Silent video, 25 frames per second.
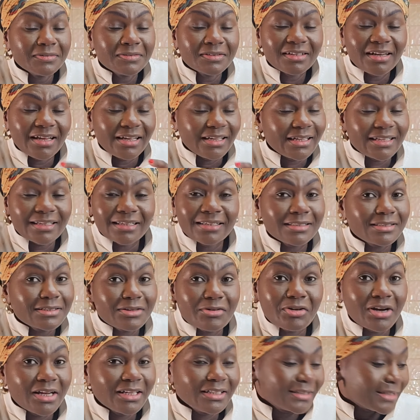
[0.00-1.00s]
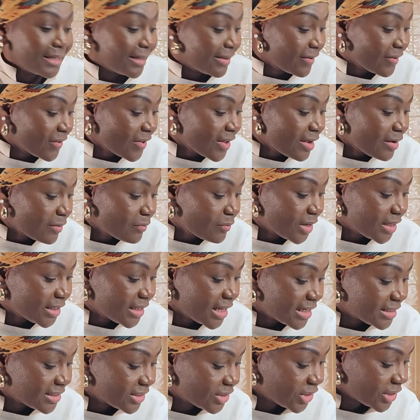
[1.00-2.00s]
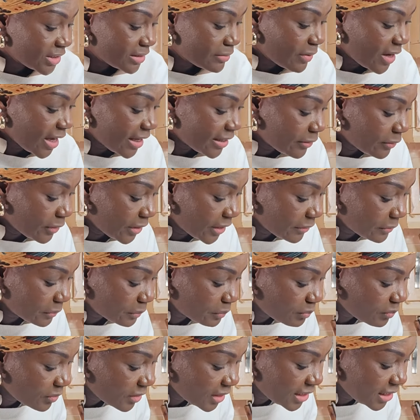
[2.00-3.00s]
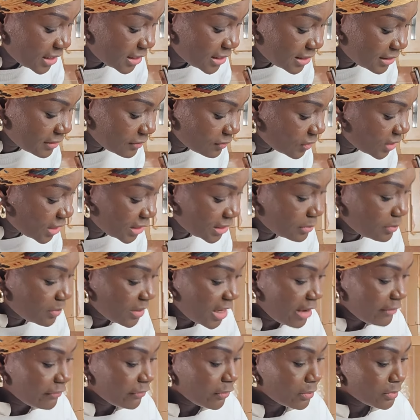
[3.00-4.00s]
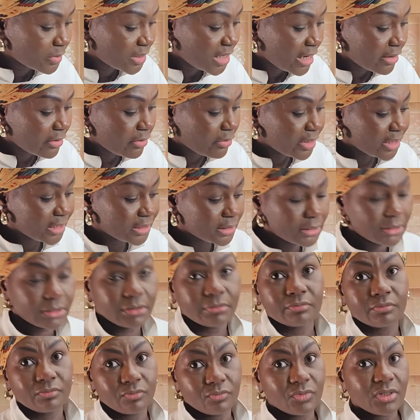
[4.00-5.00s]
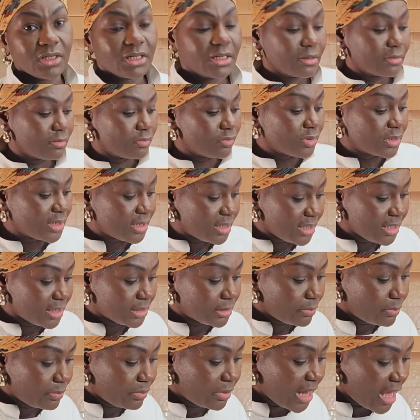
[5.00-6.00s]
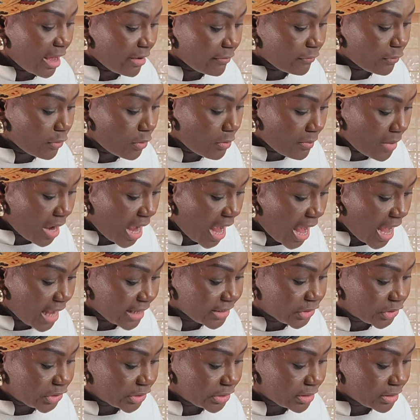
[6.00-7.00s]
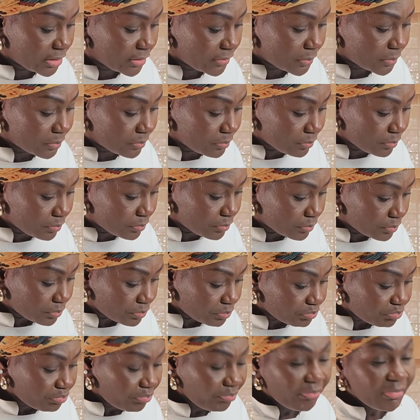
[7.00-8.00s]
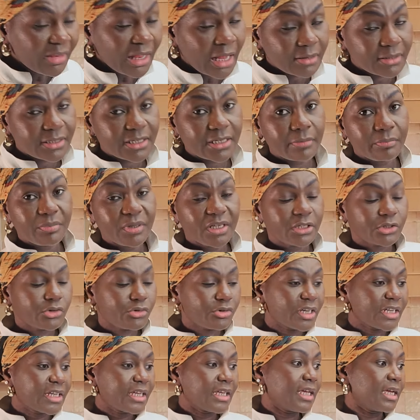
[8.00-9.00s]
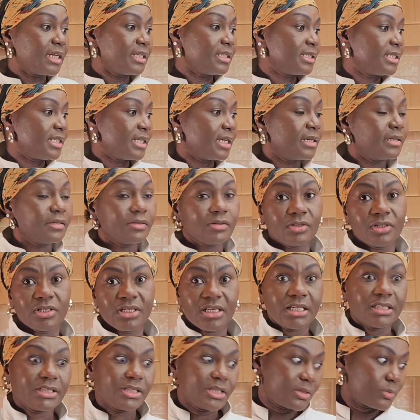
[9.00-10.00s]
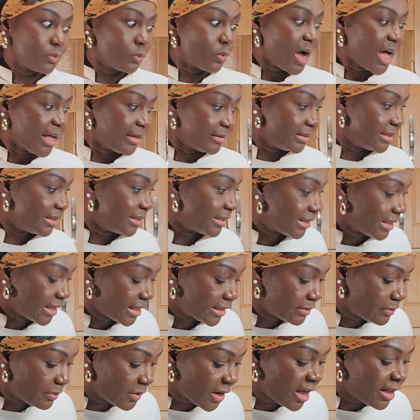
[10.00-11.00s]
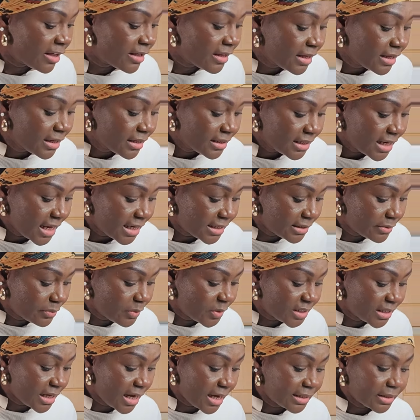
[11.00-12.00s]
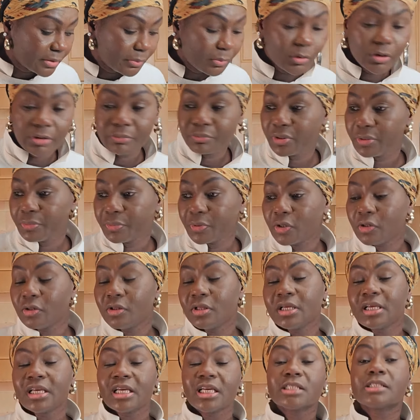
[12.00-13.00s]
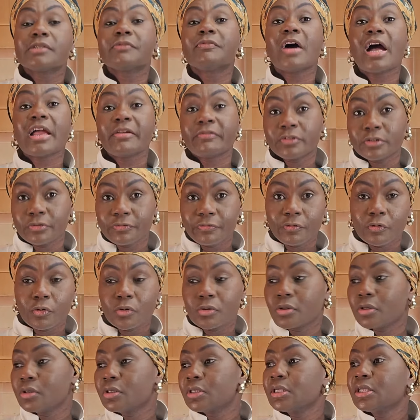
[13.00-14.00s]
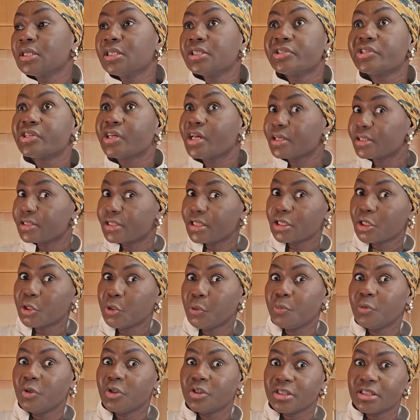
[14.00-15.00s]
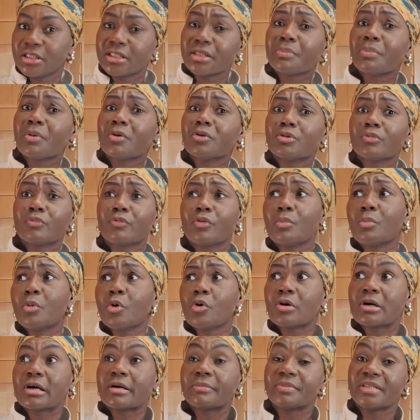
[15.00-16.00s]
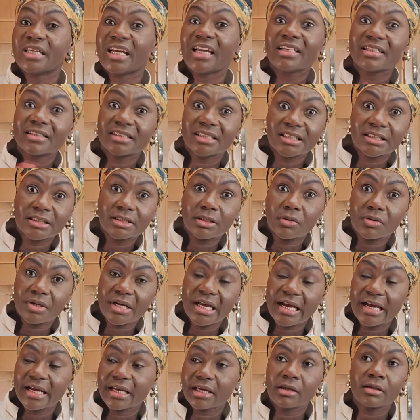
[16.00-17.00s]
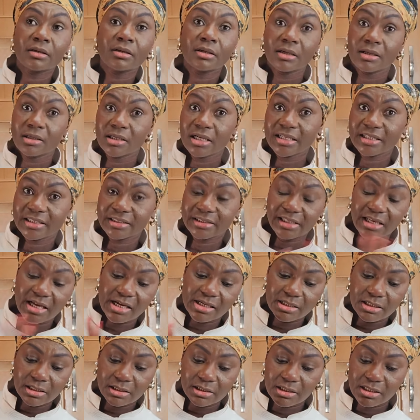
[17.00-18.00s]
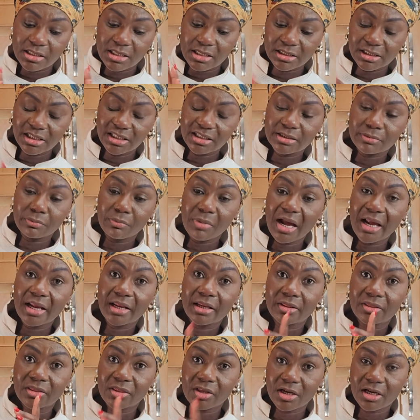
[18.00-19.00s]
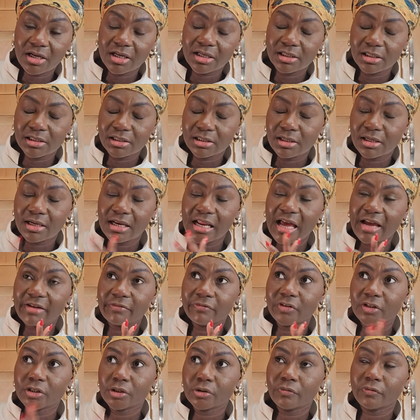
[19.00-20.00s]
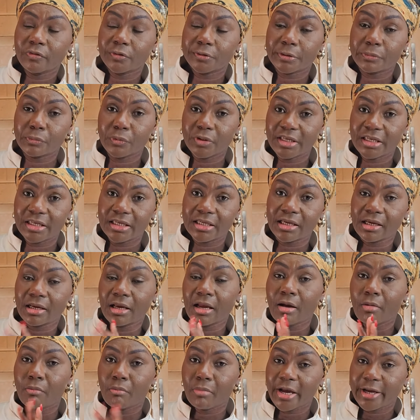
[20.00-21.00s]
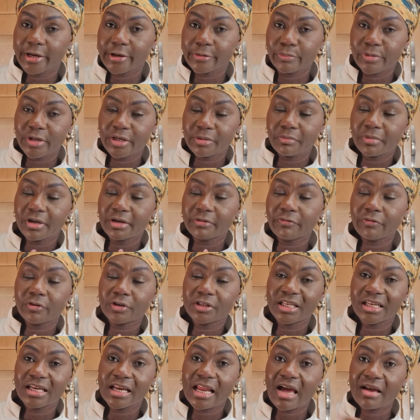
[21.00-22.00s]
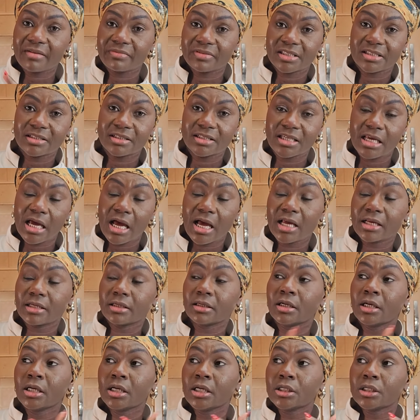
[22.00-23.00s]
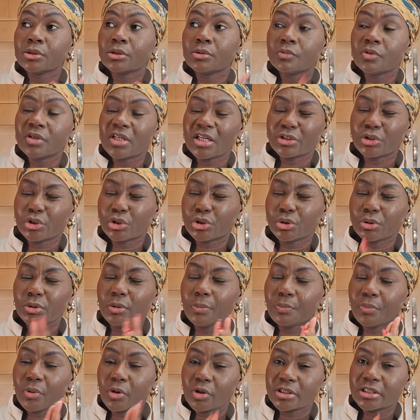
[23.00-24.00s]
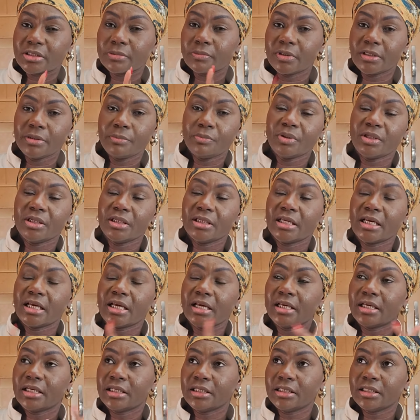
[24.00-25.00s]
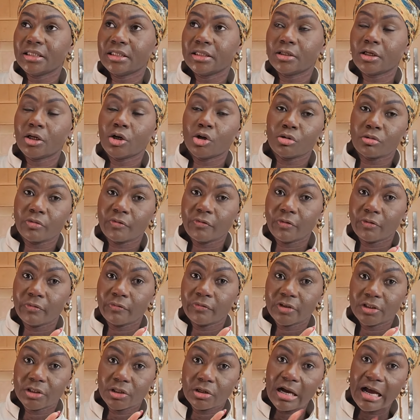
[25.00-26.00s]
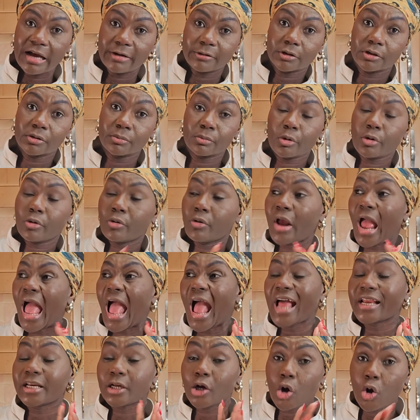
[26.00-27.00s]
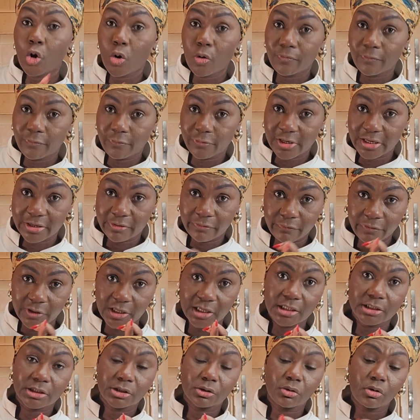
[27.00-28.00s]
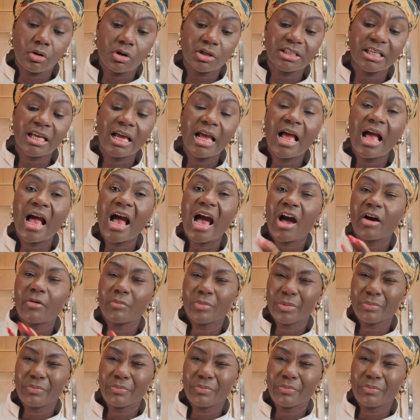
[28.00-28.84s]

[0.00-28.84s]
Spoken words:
Like, it's crazy. But that's just by the way. These platforms are crazy. These platforms are just, they're being tricky and they're just wild these days. But that is beside the point, people. It's 5 to 4. Check the community post for more updates, okay? Like I said, this is my 3rd live video for the week. My commitment for the live's done. There should possibly be a long form video out tomorrow, and hopefully, fingers crossed, I'll be